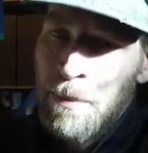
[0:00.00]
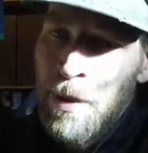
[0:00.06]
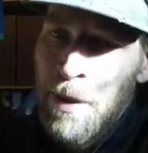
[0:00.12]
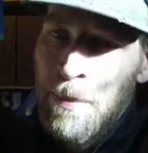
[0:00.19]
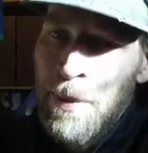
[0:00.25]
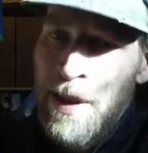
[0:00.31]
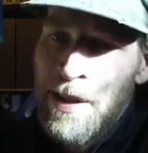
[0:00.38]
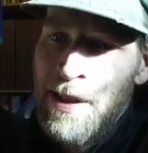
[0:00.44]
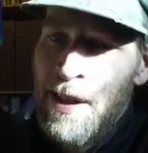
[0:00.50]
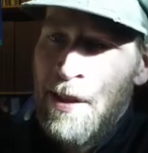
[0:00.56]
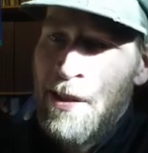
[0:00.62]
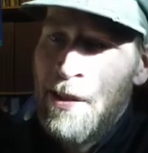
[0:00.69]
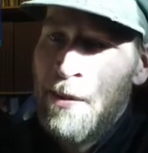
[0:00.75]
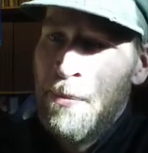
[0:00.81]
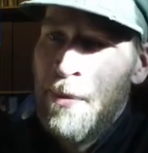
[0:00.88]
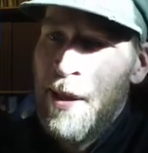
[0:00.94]
but it makes
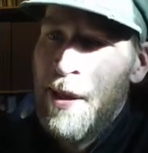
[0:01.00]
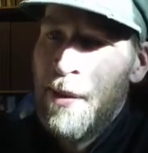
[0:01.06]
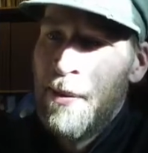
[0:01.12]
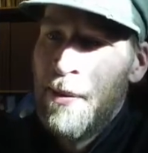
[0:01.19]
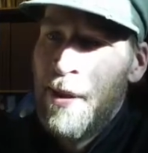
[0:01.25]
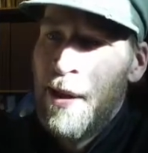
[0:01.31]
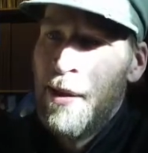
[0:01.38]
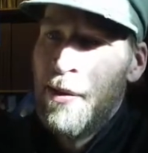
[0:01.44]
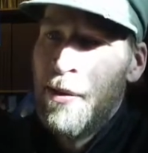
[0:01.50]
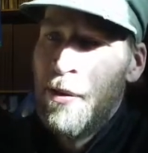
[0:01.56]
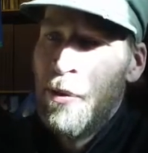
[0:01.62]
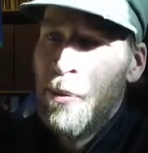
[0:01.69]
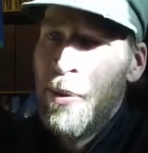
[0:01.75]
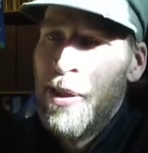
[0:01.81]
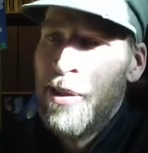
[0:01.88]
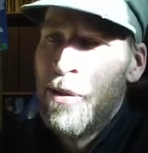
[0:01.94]
sense to me that
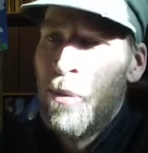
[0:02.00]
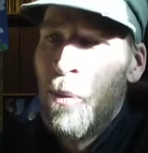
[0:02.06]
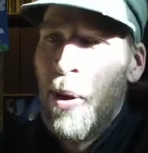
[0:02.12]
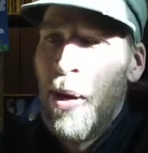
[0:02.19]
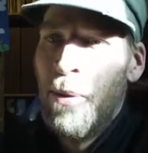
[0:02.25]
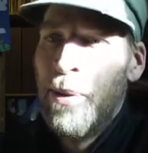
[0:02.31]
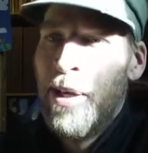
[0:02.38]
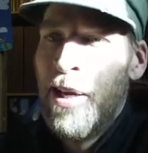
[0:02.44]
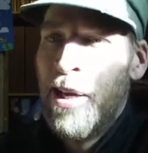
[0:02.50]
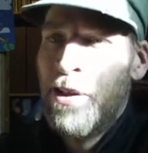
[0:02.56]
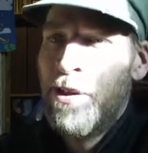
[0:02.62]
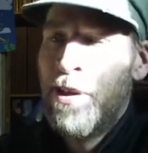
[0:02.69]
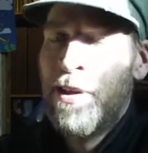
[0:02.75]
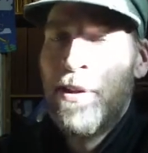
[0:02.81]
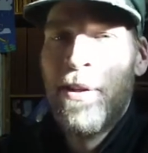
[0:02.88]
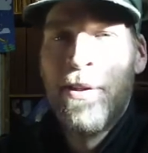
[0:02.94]
the reason why we
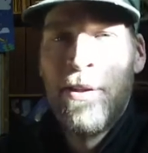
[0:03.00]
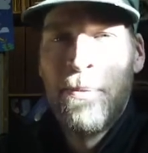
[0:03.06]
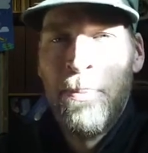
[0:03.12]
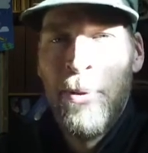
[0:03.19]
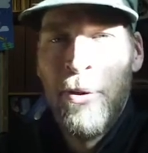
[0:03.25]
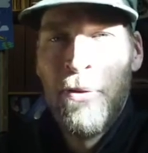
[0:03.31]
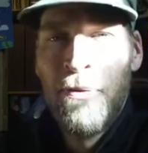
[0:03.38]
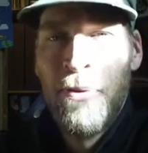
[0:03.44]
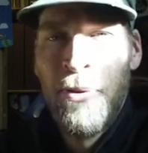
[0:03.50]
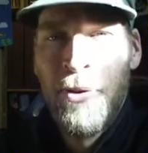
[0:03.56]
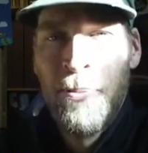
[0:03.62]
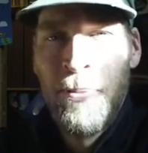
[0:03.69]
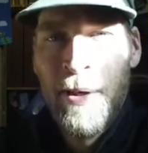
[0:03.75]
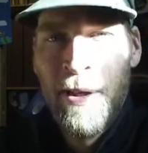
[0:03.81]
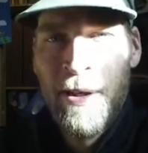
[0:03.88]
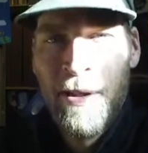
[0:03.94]
gauge these things as beautiful
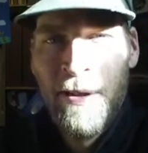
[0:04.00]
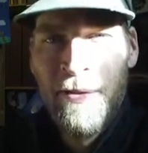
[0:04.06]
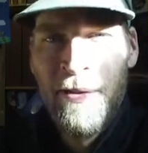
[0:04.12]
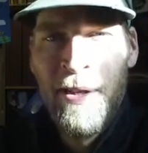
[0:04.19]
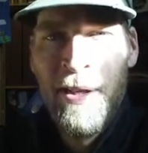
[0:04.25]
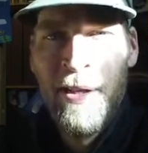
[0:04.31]
is because of